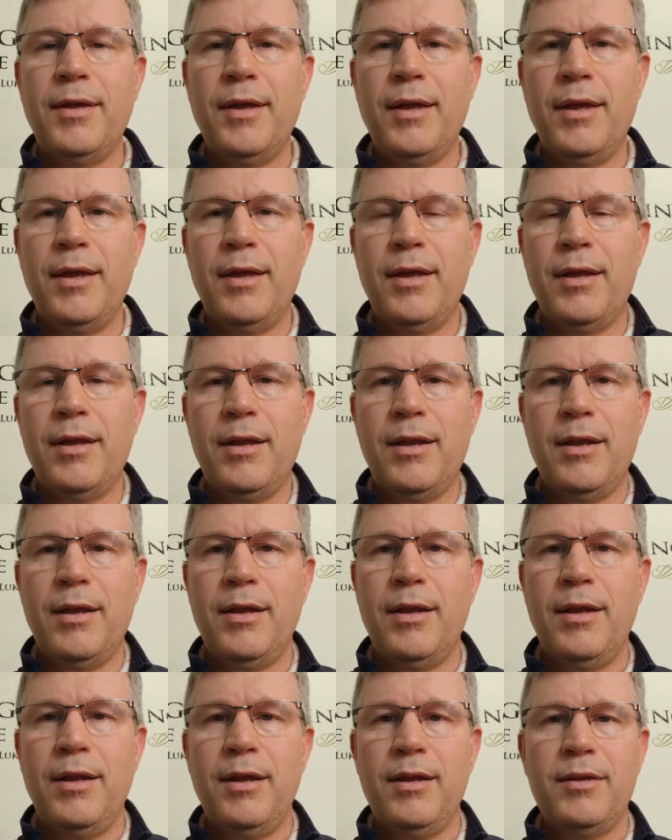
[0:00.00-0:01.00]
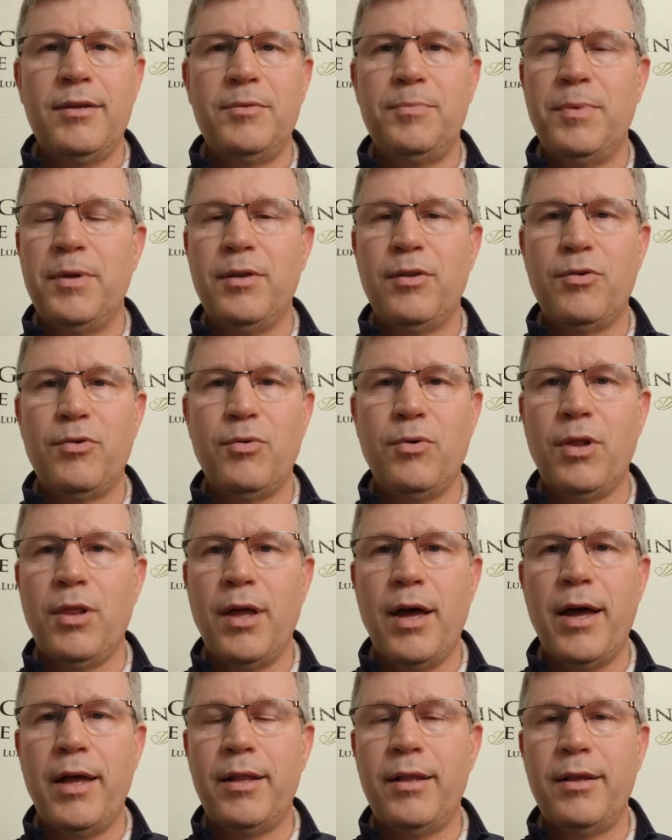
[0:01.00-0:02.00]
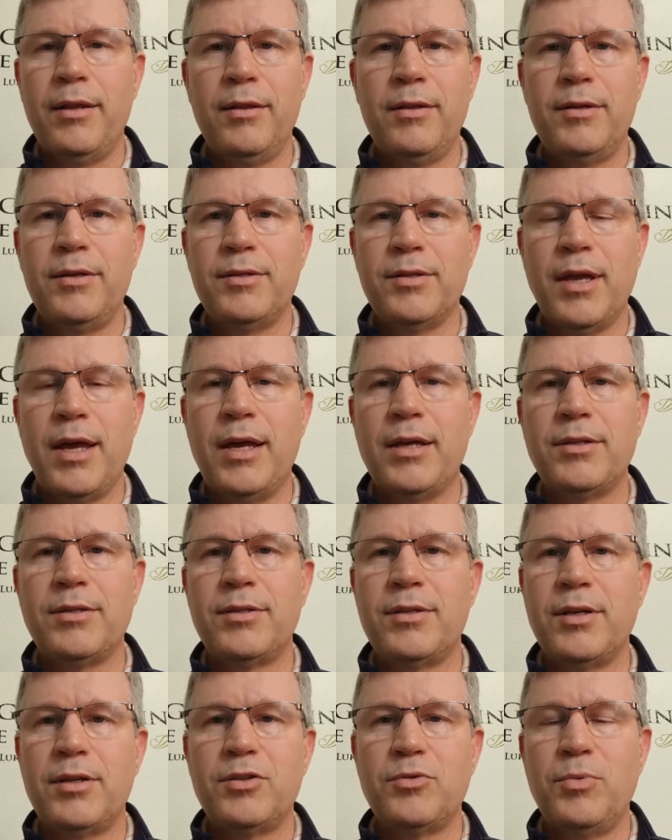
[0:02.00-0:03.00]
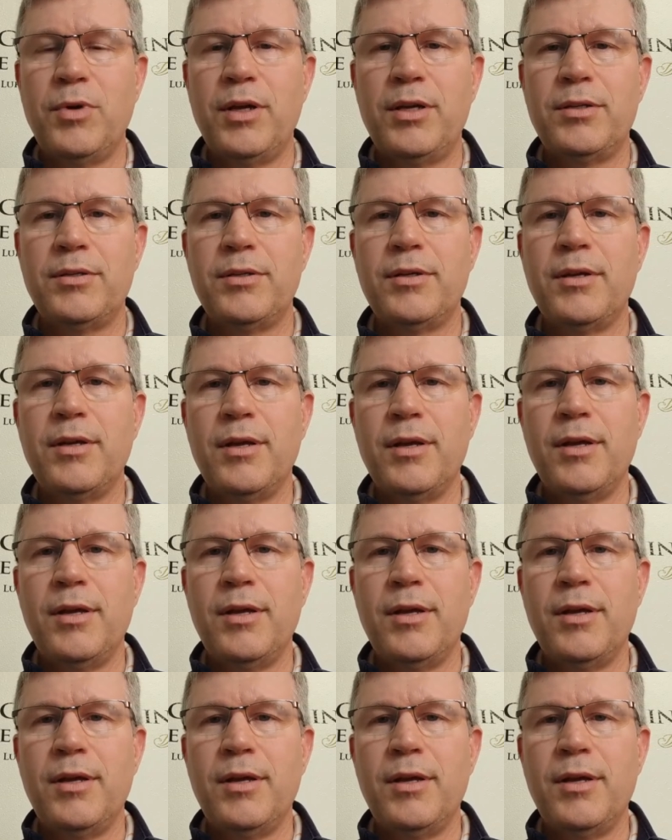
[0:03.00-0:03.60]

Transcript: And he has been through a lot in these last 6 weeks.